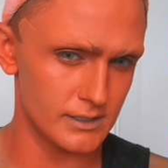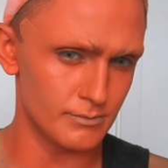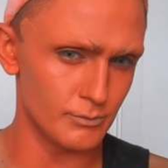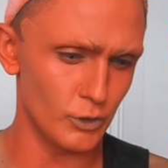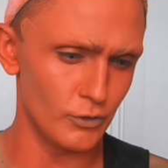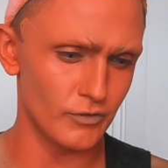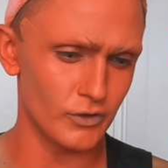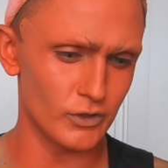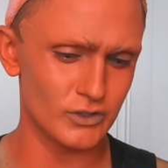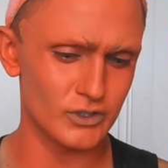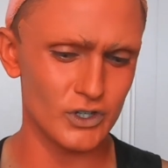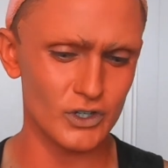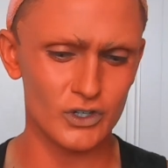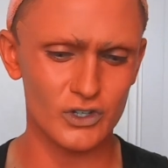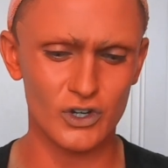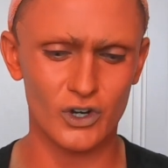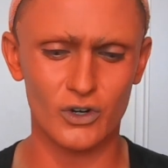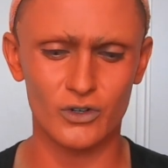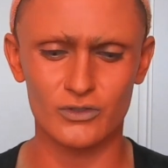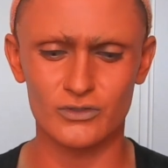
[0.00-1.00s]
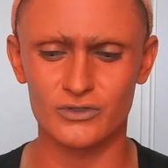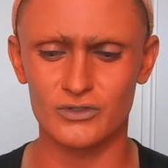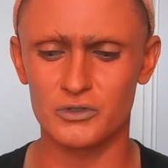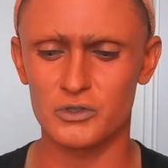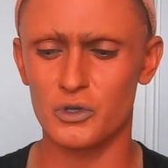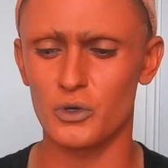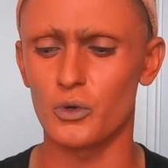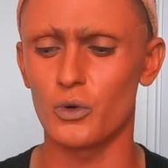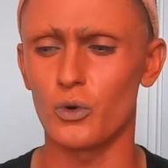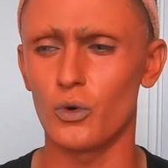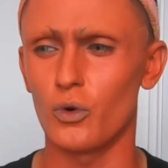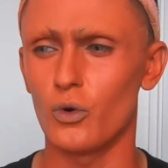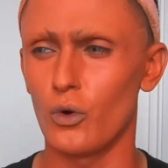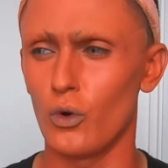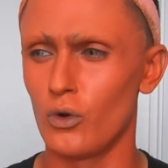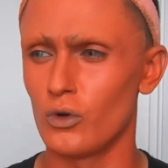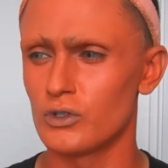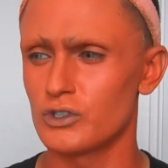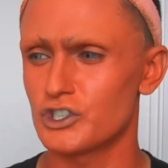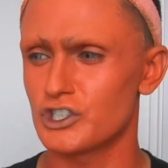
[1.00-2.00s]
move on to contour,
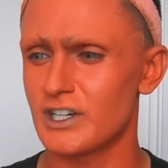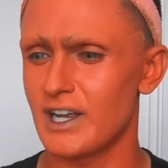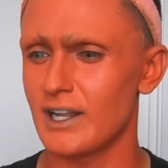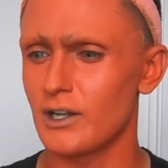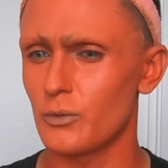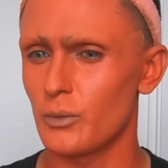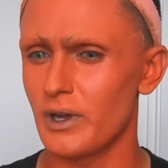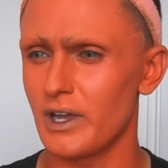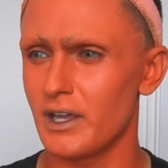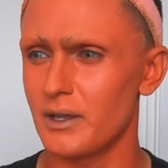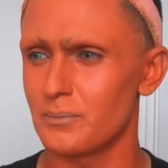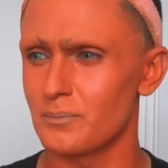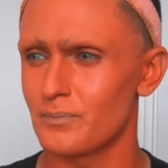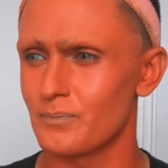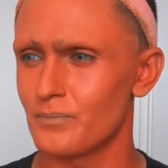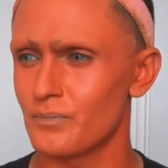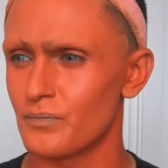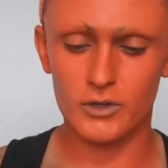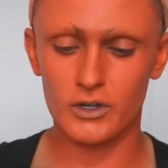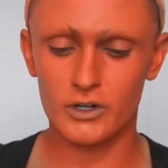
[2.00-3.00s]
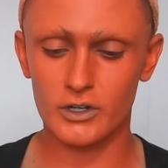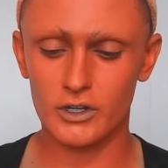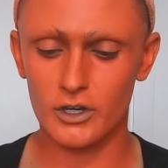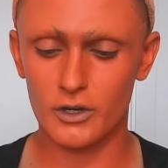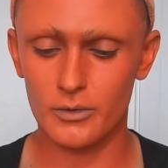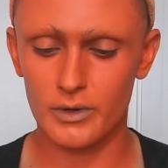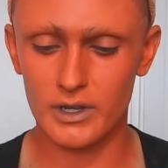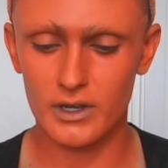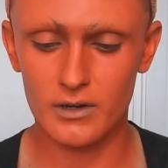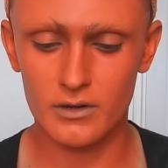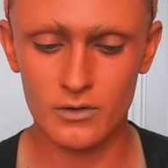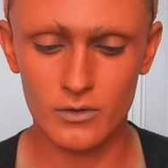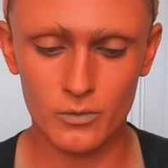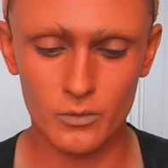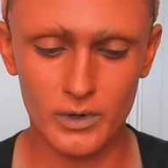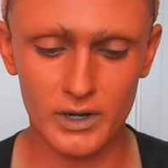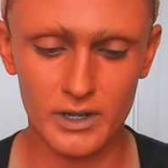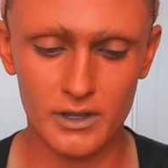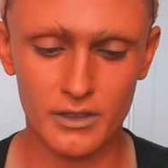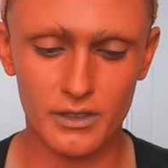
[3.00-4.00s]
shall we? I'm gonna go in
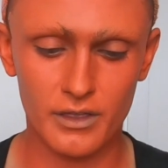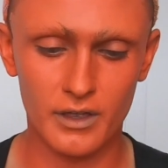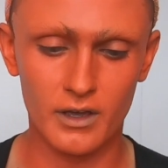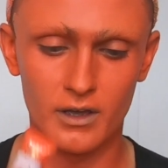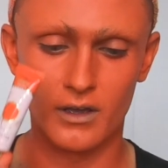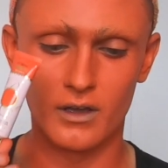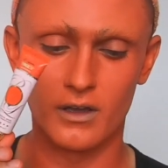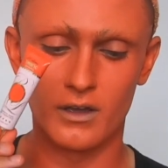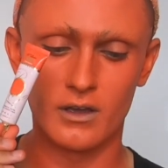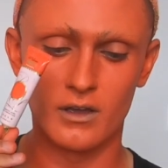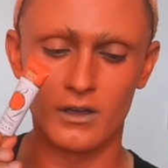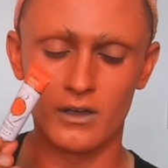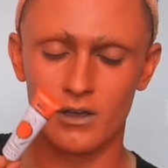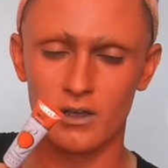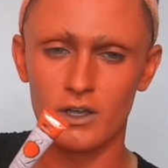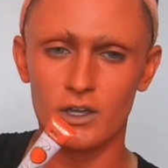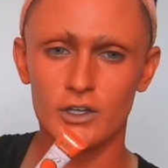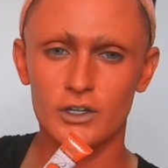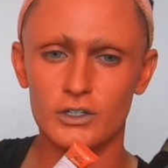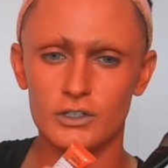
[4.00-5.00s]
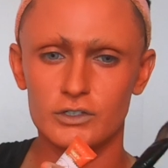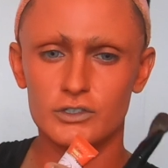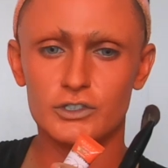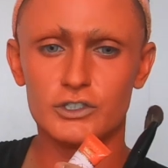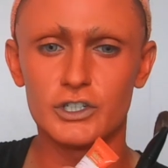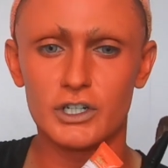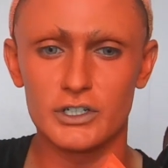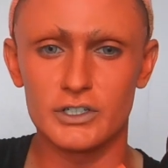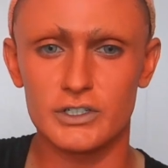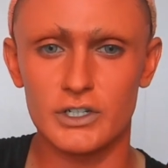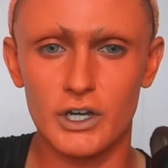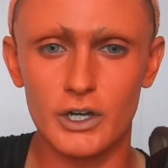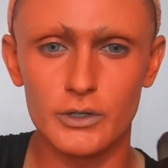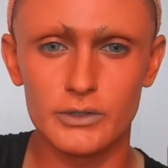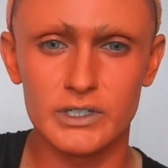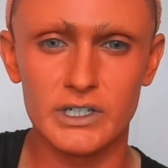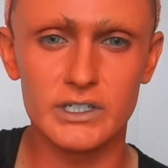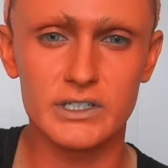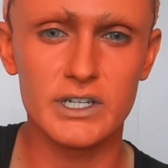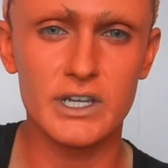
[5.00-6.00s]
with just
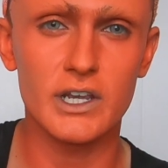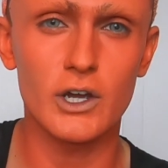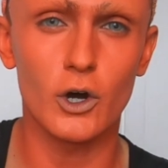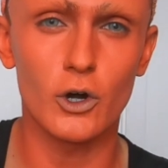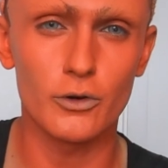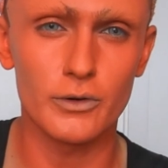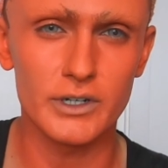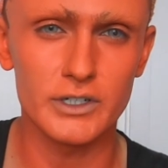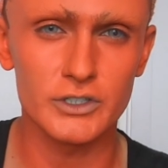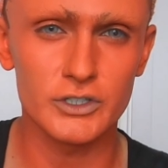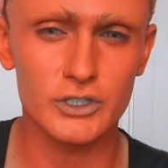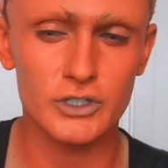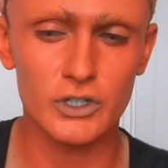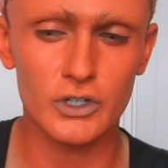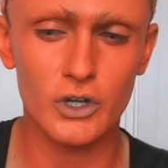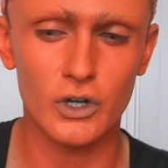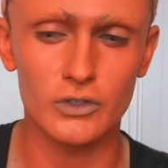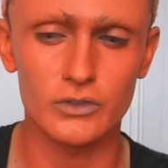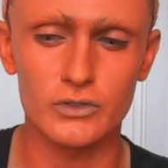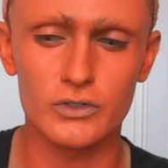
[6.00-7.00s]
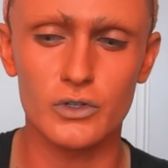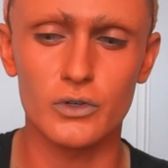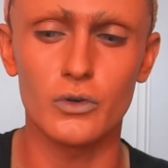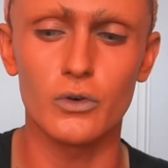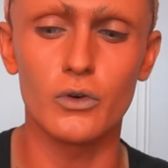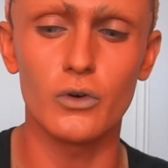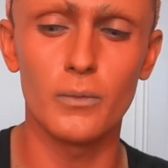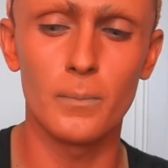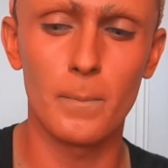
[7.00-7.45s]
OTT Orange to contour.